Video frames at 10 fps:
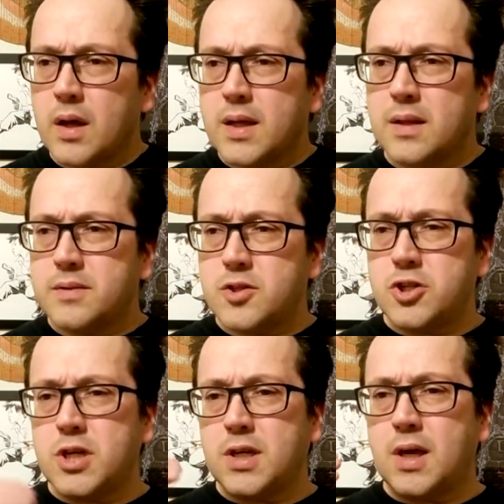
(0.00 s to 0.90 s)

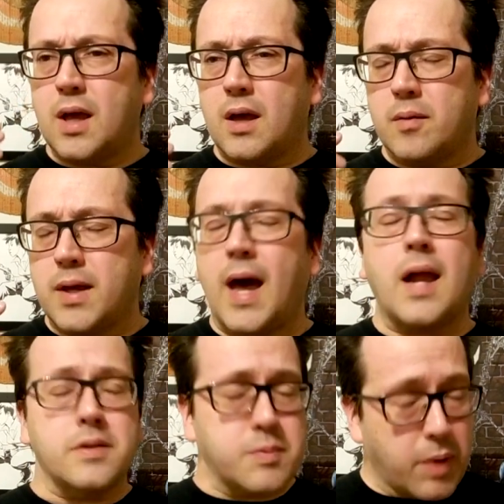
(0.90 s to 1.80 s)
it.
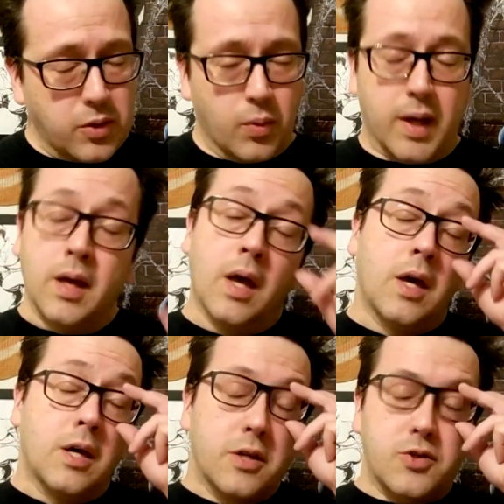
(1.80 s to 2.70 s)
Alice, by the way,
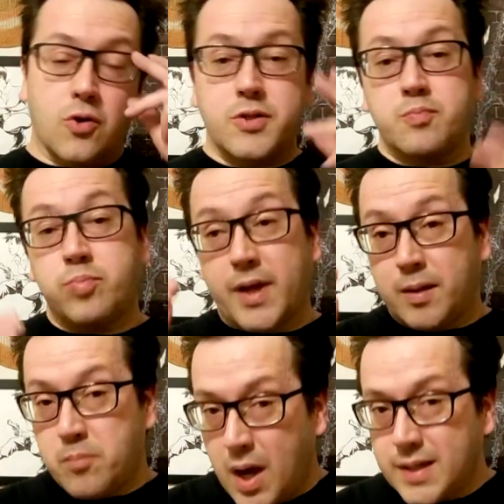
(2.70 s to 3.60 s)
starts
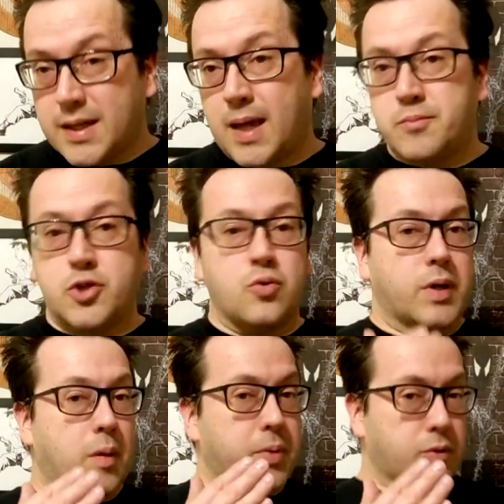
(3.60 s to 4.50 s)
playing mind games,
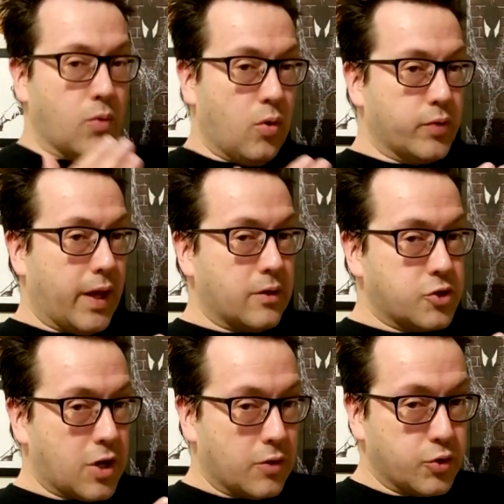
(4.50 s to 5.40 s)
showing up at their old
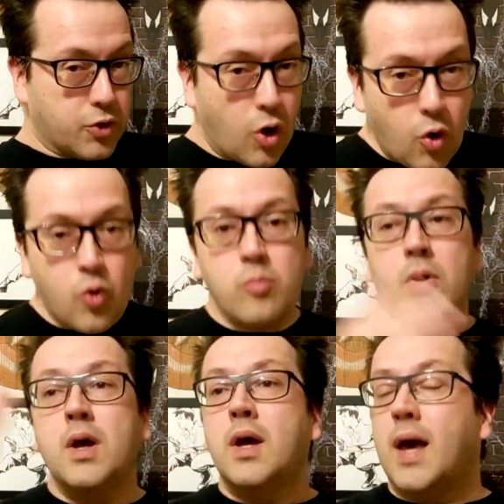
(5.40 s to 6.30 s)
childhood
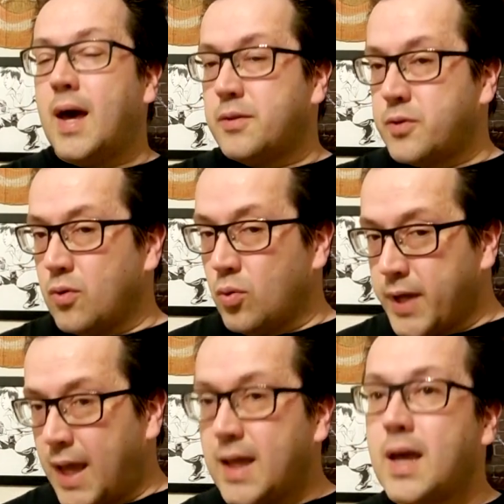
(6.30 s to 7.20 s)
home, at their old
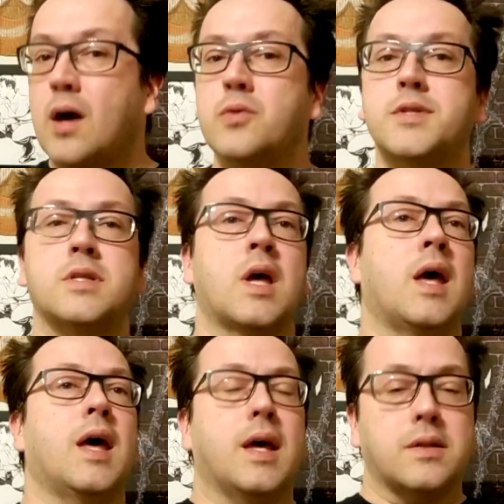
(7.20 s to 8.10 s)
hangouts,
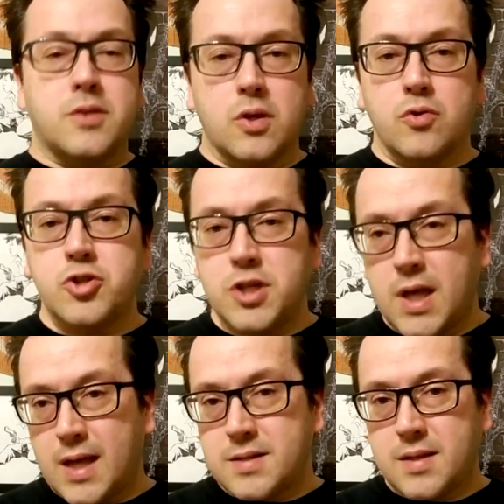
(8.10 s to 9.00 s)
until she
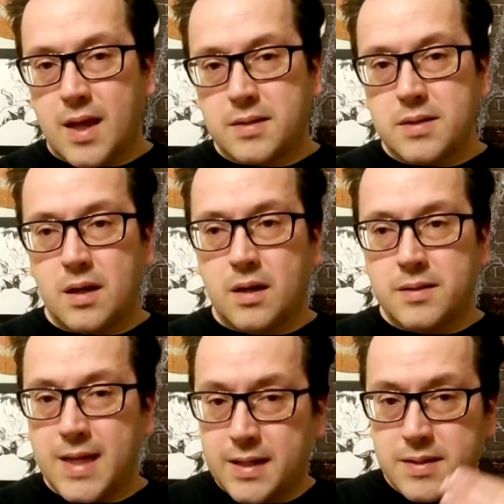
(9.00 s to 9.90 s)
has that
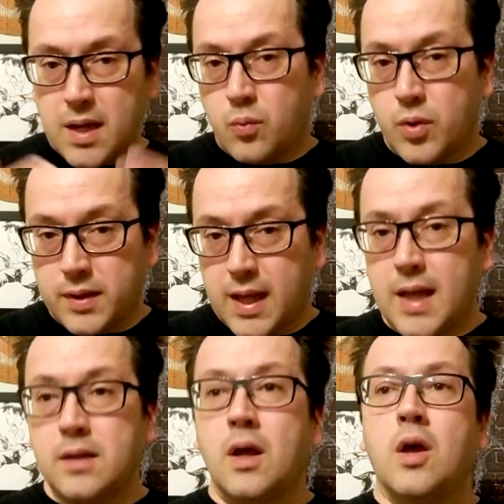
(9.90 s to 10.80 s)
tete-a-tete with
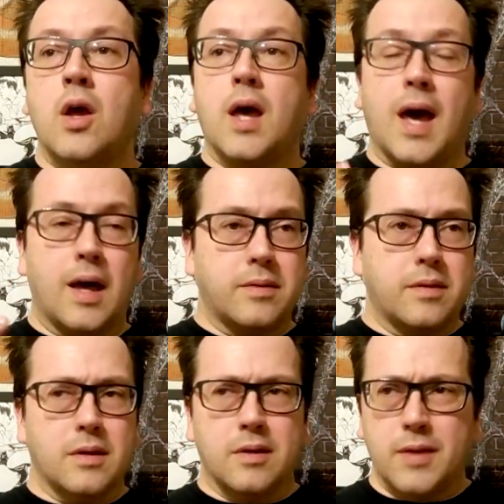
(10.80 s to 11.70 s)
Kate at
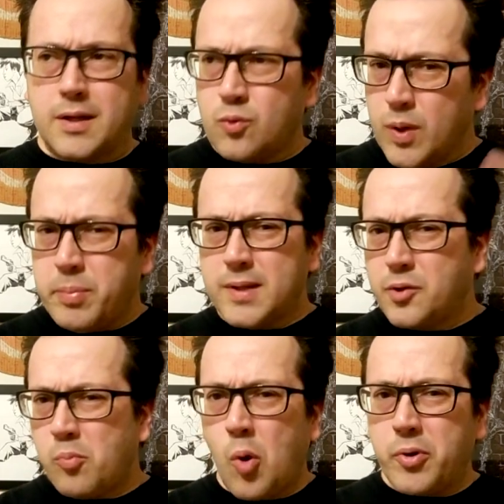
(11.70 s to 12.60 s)
that creepy
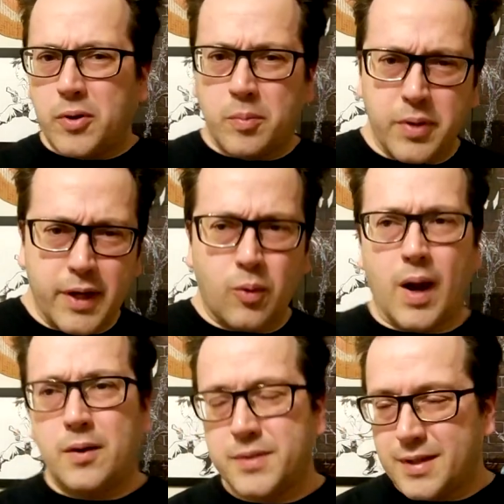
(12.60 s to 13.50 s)
little moment on the
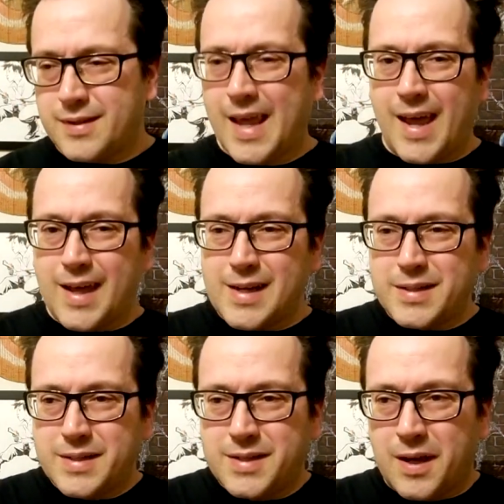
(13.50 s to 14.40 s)
playground. And